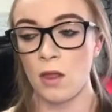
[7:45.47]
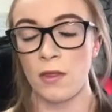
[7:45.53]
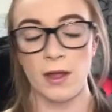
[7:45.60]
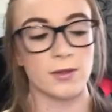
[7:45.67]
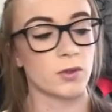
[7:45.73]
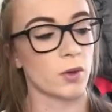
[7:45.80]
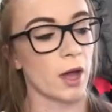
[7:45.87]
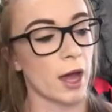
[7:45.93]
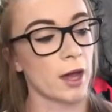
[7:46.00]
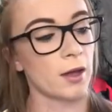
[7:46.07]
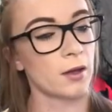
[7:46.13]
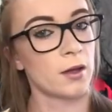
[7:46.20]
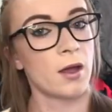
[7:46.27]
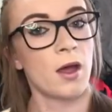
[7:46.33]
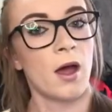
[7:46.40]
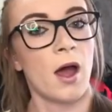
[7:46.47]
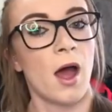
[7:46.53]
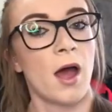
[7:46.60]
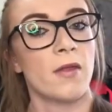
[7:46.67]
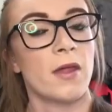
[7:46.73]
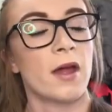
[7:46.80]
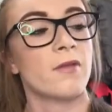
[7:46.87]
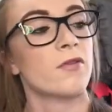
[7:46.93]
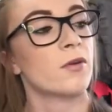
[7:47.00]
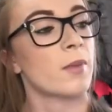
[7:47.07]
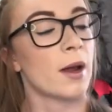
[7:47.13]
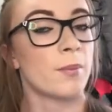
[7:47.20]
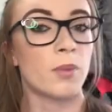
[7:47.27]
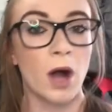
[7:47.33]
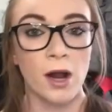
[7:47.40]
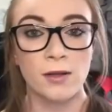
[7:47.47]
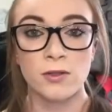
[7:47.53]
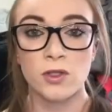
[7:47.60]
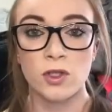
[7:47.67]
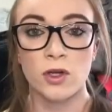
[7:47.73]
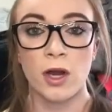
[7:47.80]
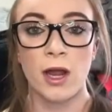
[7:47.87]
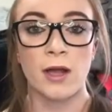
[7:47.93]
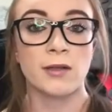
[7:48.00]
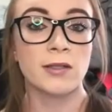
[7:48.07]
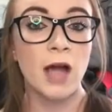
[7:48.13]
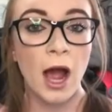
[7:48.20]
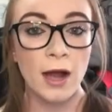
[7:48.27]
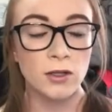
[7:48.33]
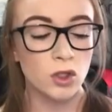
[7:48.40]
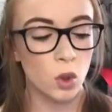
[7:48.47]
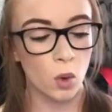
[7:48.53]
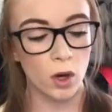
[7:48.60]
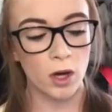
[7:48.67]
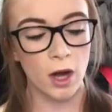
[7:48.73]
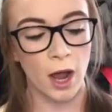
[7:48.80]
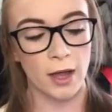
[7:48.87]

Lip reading: that's okay. And then for my bronzer and contour,